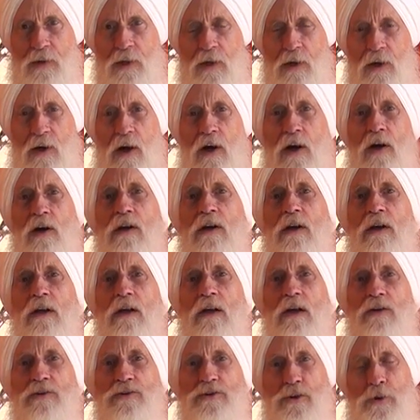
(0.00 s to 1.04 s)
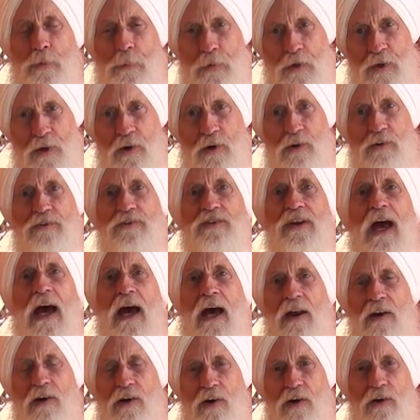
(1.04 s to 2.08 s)
that are Jupiter,
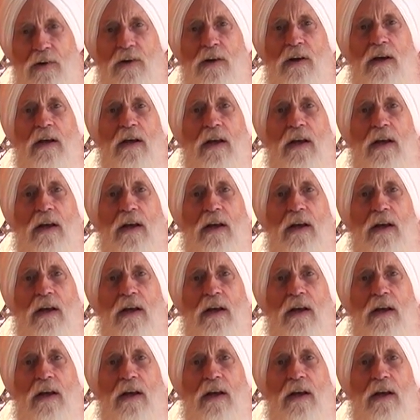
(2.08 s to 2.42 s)
Saturn,